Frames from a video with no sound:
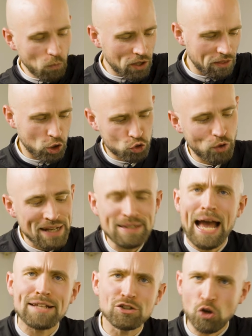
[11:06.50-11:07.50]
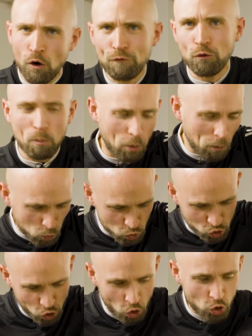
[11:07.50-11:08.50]
one of the granddads of football
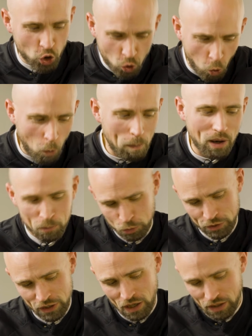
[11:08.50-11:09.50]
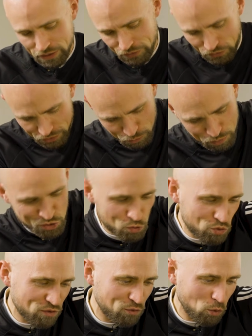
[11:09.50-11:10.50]
boots, the Copa Mundial in this
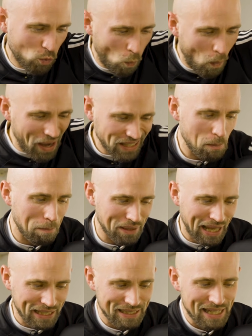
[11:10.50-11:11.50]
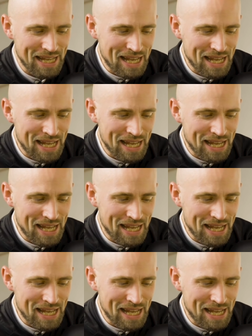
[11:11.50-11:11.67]
beautiful white black.